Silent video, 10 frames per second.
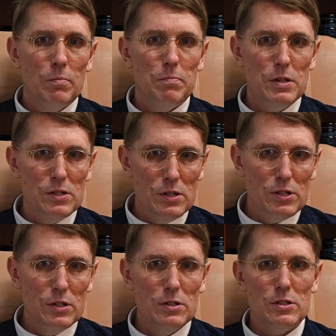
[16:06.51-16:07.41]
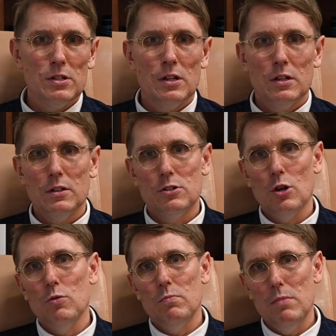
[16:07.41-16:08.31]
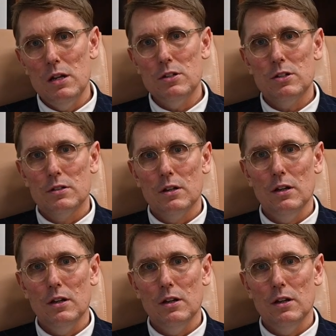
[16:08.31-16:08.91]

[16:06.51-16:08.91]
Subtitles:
businesses that don't meet